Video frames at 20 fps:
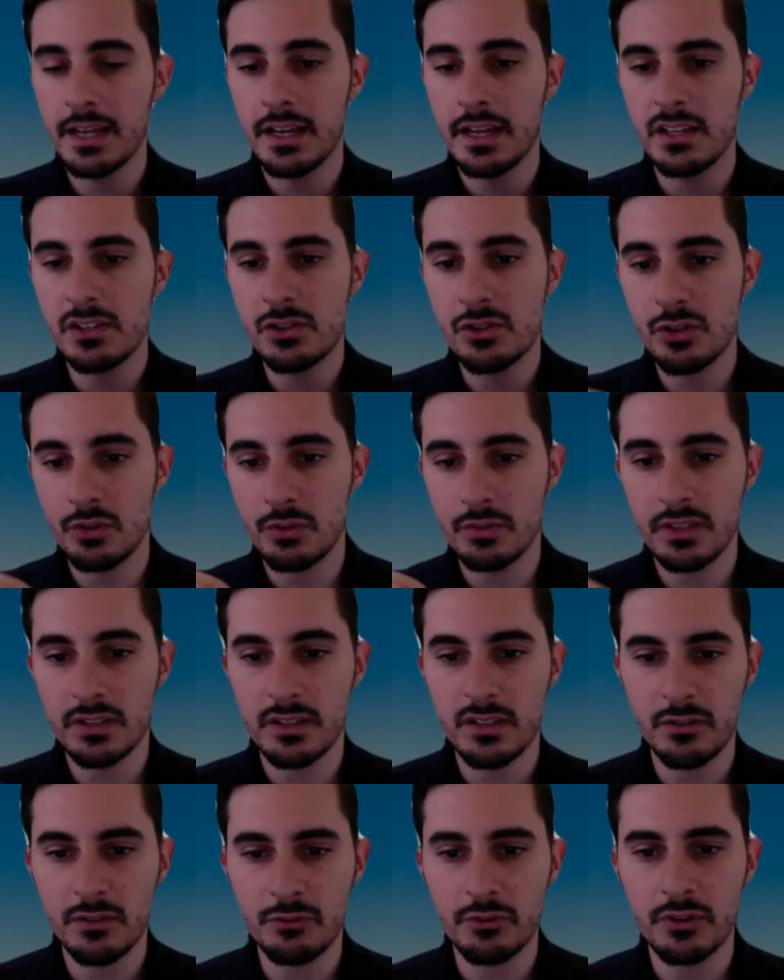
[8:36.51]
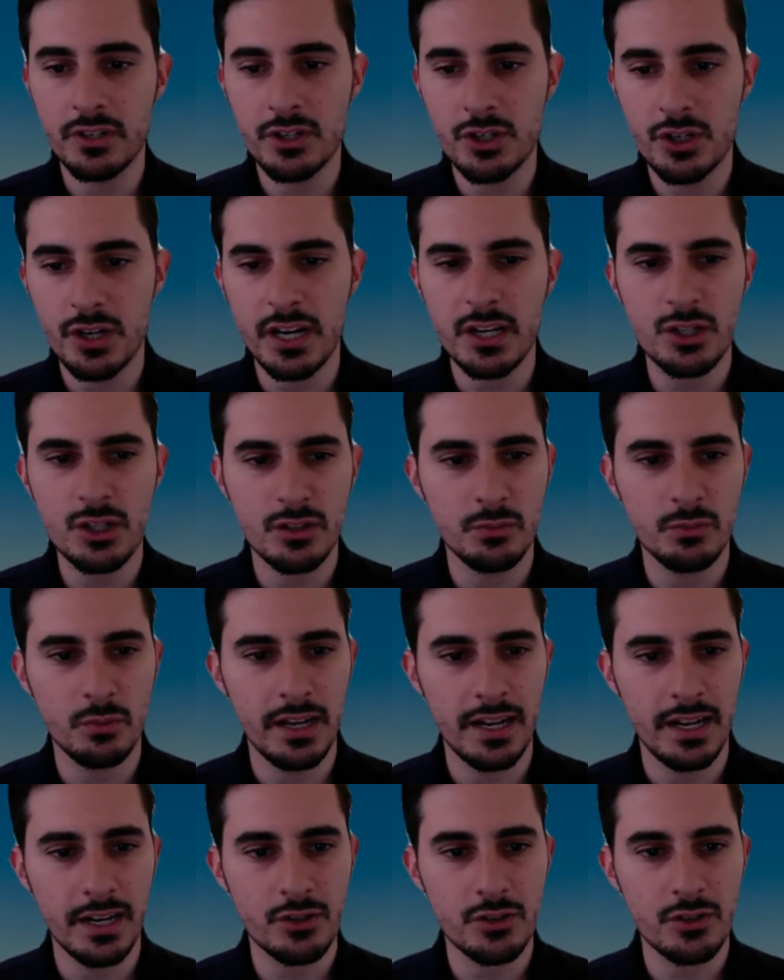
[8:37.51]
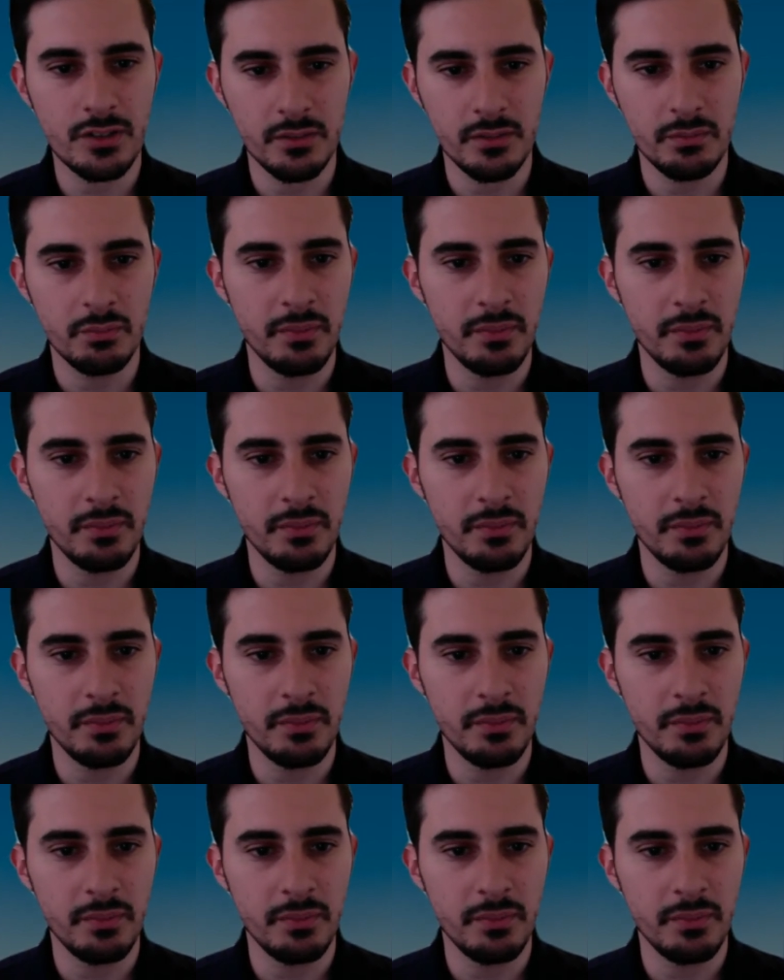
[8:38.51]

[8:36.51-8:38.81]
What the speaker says: And so the differentiation will actually